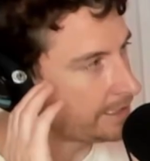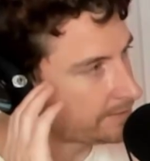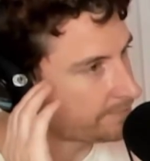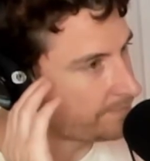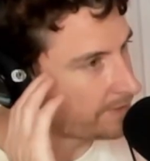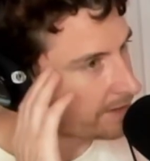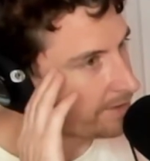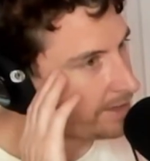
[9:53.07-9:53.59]

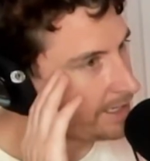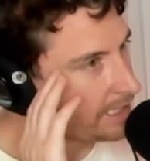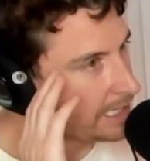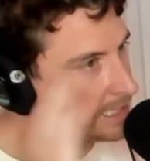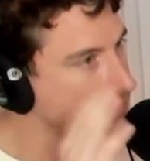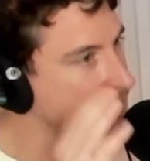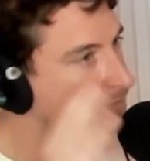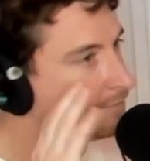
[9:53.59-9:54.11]
very
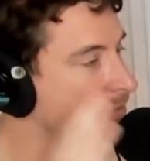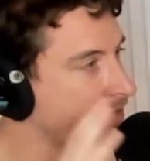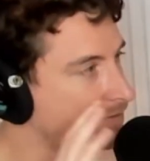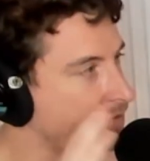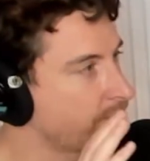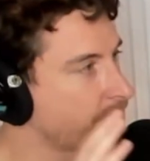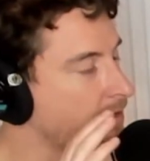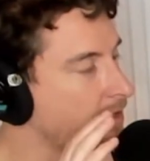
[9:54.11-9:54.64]
easy for me to
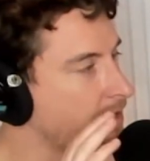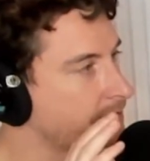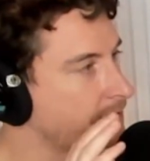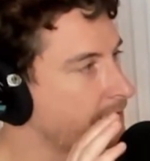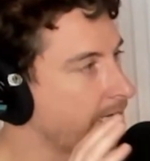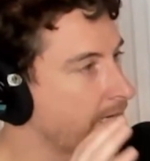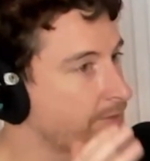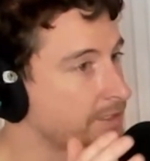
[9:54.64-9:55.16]
visualize it
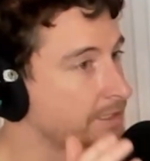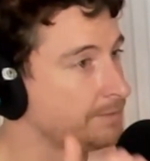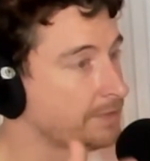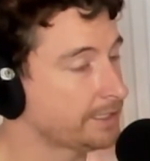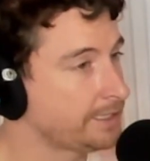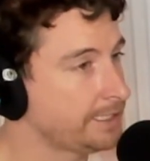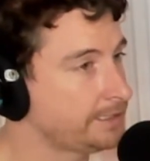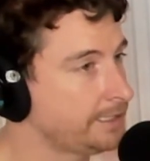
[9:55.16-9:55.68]
now, because I'm
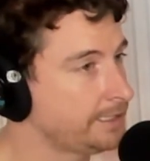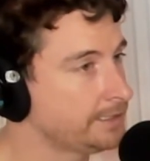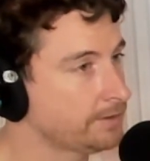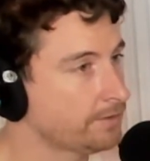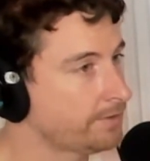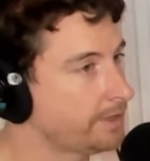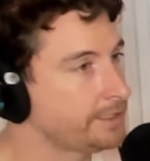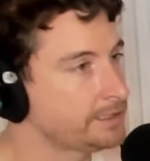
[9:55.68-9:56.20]
like, this is
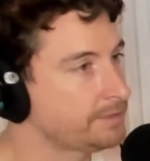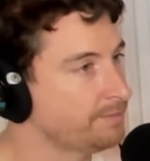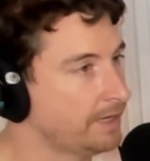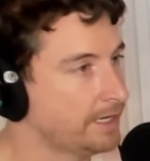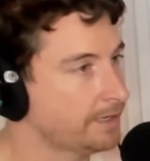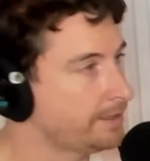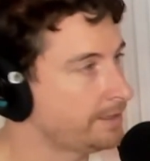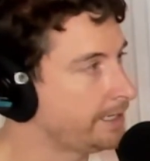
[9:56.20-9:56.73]
already
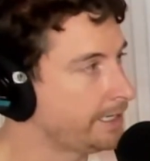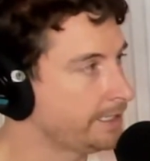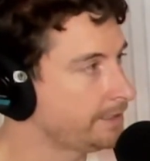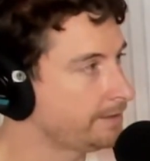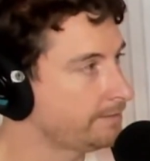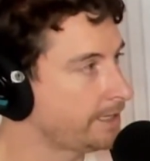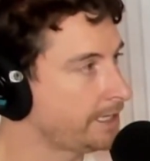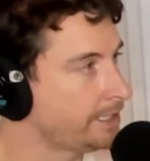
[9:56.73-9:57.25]
smarter than
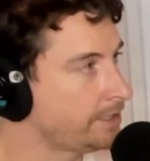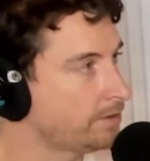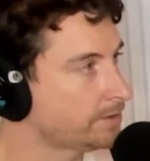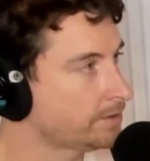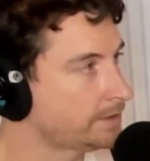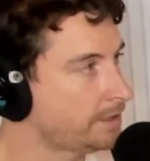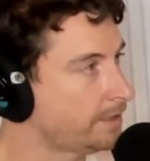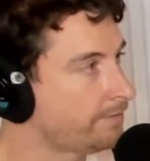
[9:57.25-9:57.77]
any
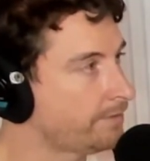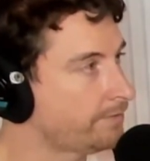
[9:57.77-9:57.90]
doctor that I've ever